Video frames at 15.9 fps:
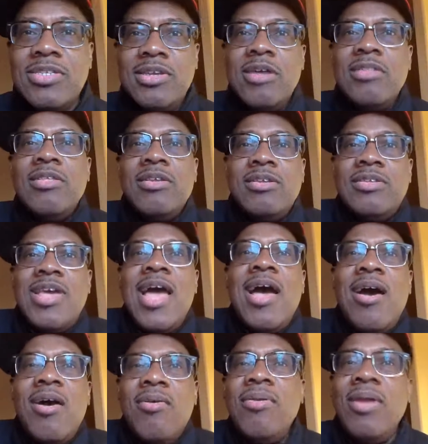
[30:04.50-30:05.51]
southern
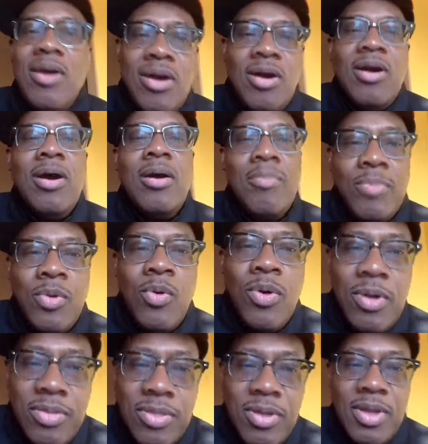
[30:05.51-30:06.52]
town up
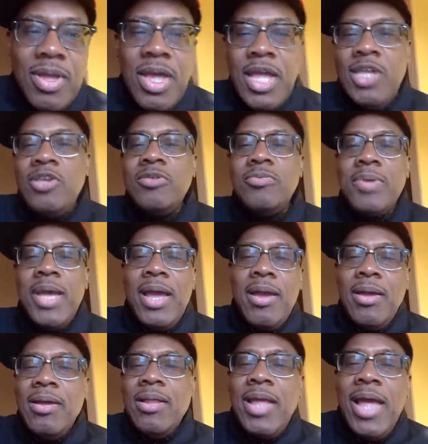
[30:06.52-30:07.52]
north. And
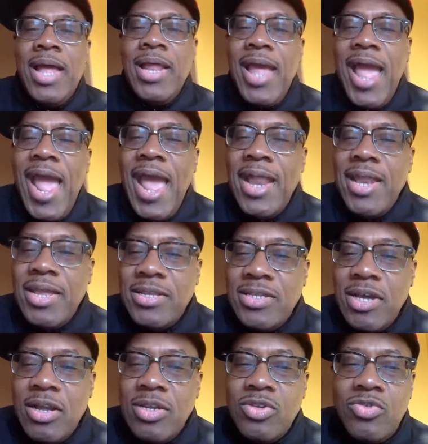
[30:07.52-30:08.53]
Andy,
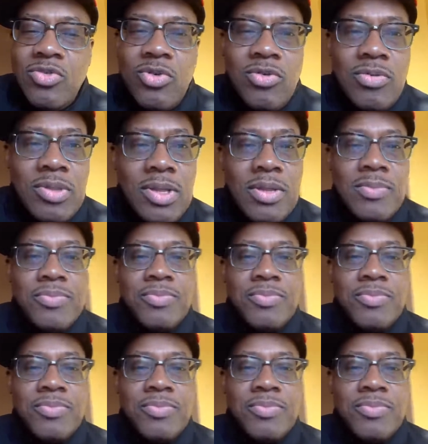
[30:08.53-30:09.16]
tell the truth.